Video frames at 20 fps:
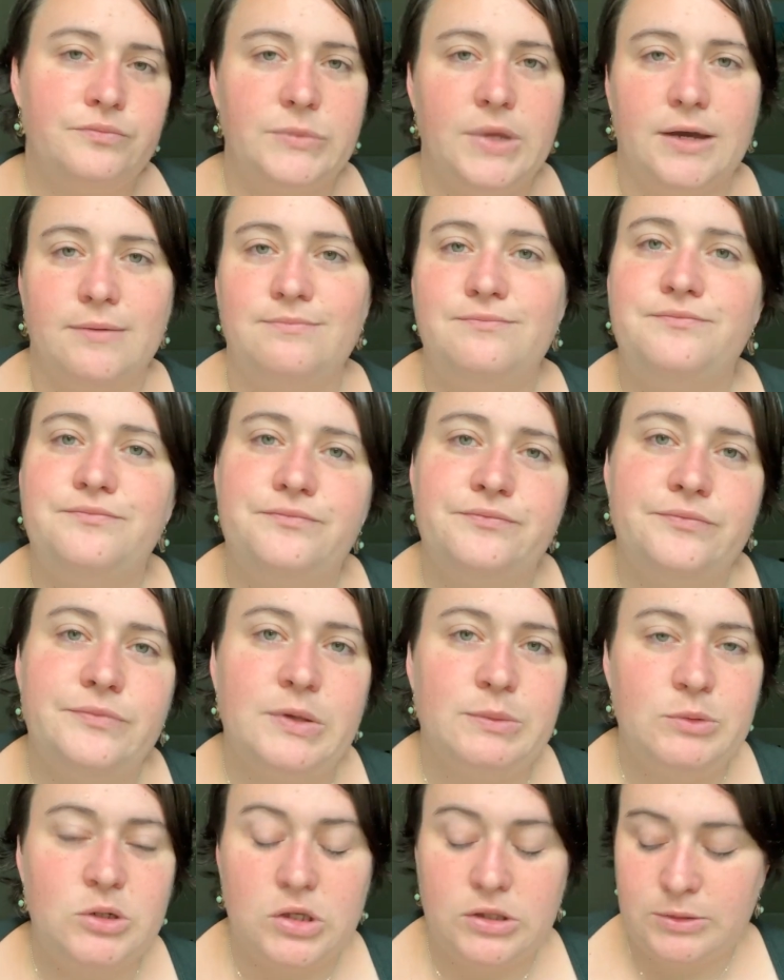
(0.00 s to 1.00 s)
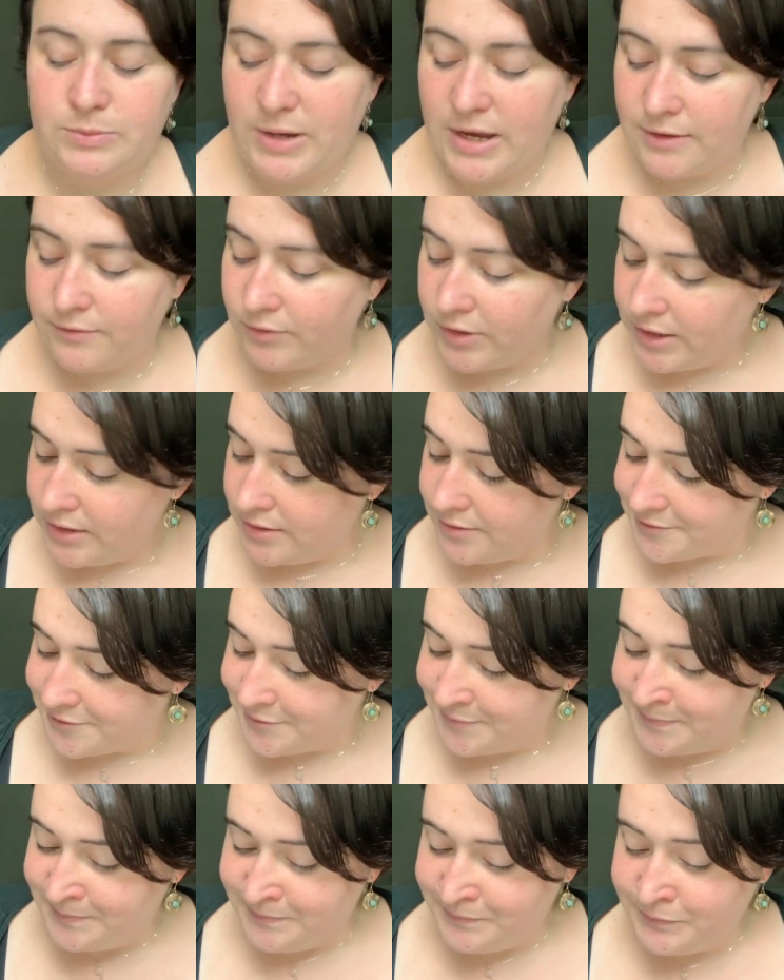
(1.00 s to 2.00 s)
yeah, I've been on this path for 8 years.
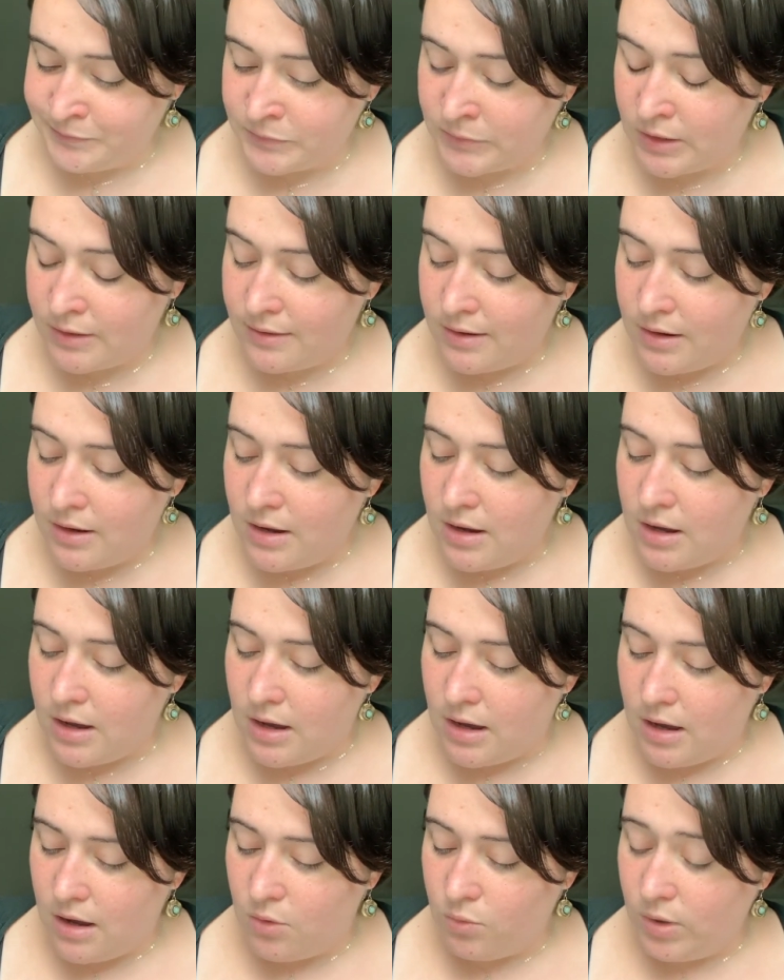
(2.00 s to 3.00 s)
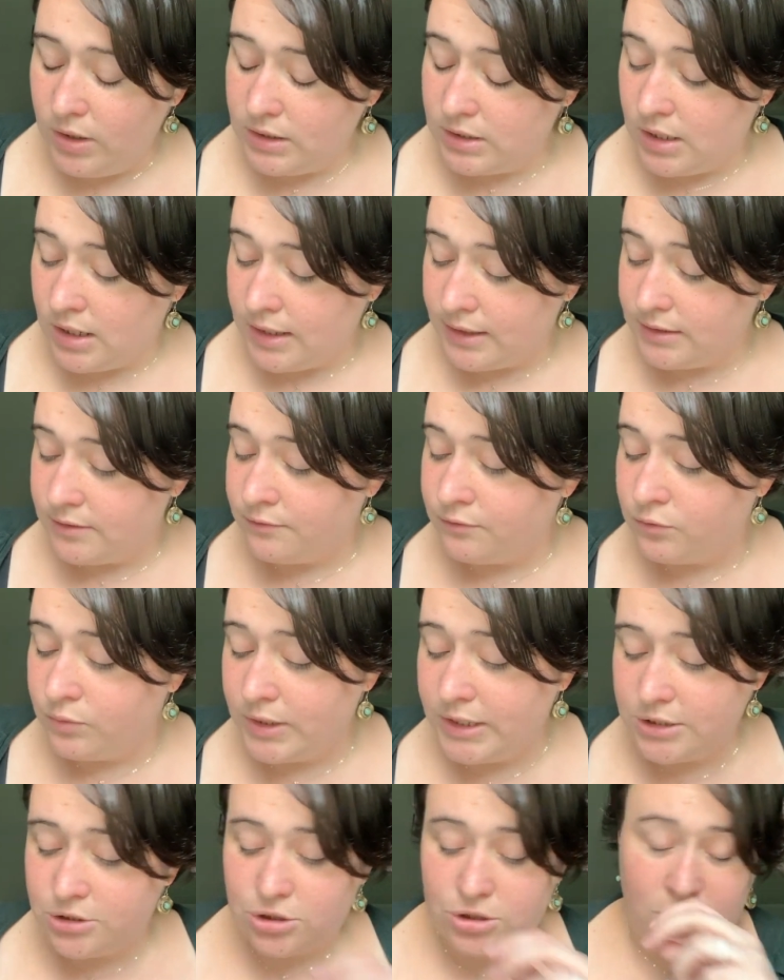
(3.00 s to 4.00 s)
What kind of
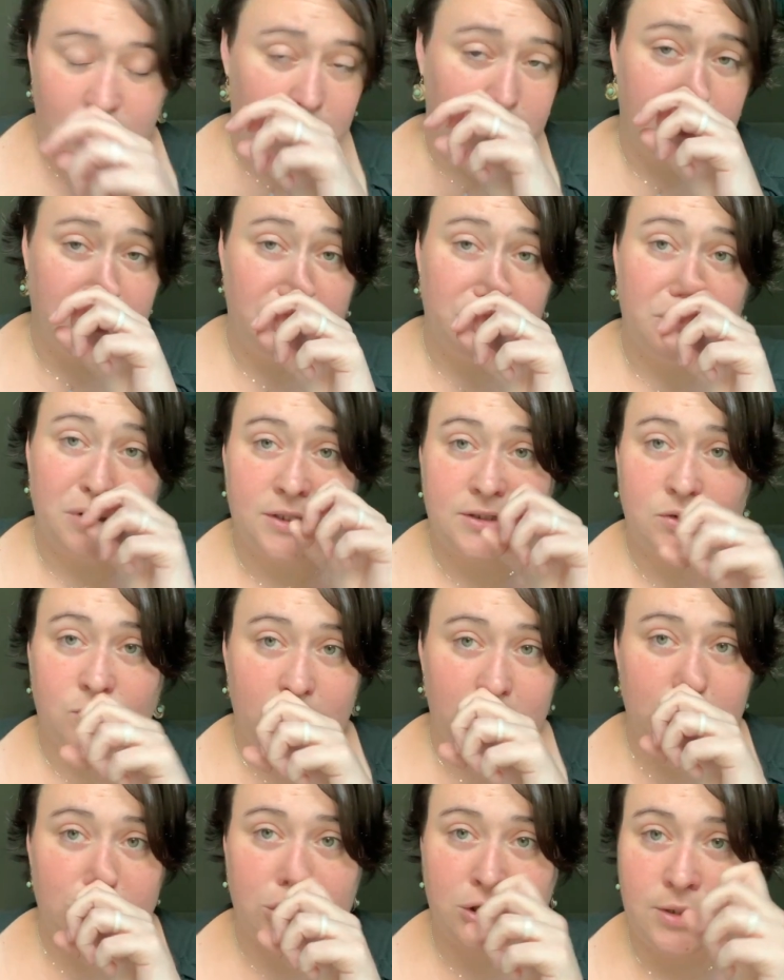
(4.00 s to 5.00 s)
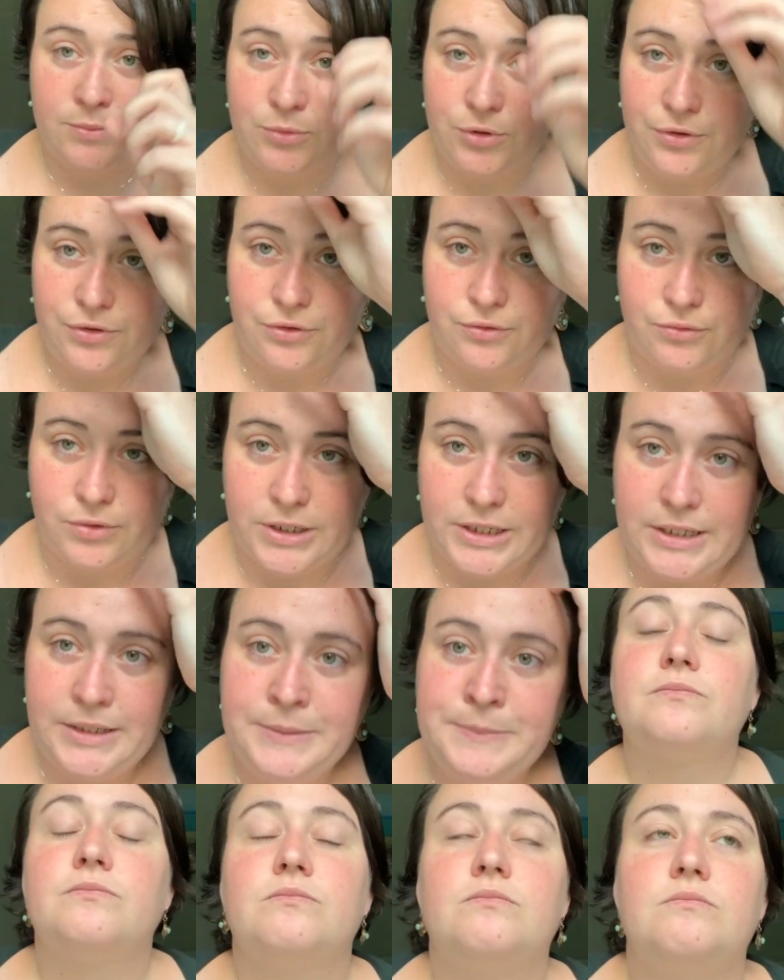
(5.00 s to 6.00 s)
witch are you? That's question number 3.